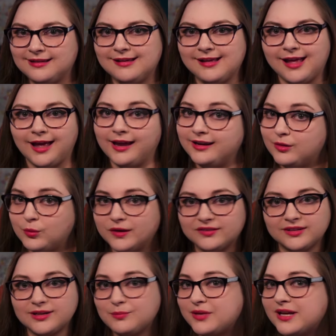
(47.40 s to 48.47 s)
And it
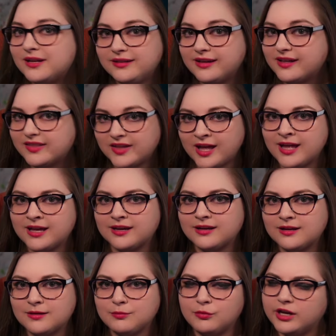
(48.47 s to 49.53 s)
wasn't a big deal then,
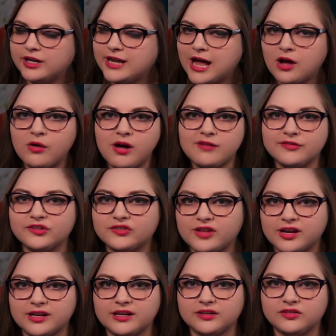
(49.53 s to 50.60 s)
but now all of a
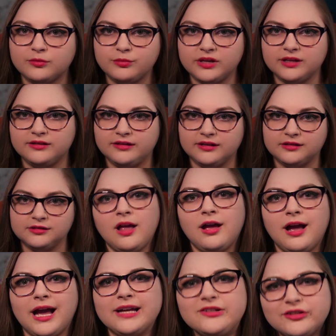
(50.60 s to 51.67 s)
sudden it's a big deal.
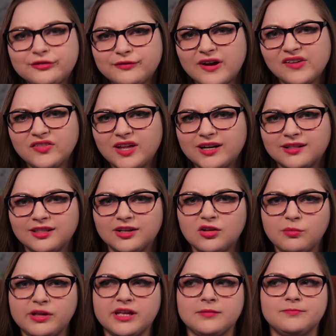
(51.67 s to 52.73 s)
I just find that a little
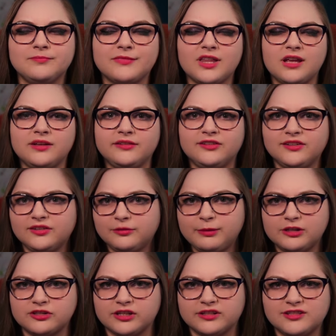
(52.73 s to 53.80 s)
bit
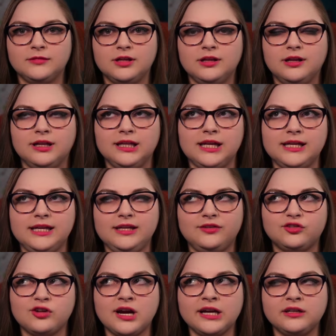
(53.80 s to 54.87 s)
suspicious. Like he's
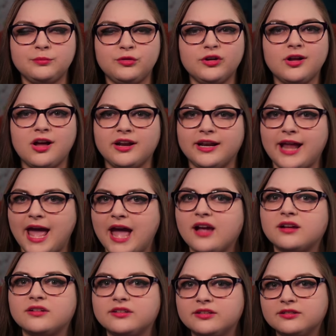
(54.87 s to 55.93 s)
trying to put on an
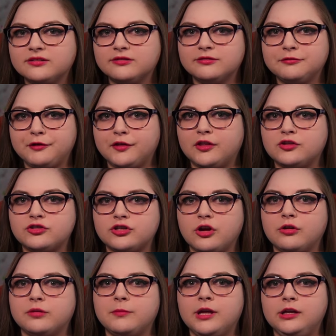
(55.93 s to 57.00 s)
act for the show
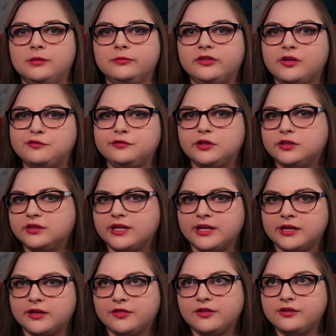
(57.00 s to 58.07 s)
to make himself look
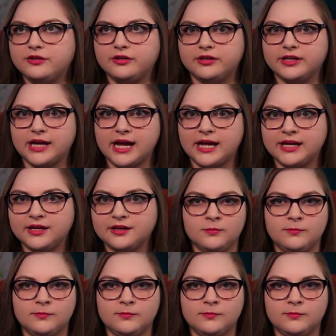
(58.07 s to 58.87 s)
like the good guy.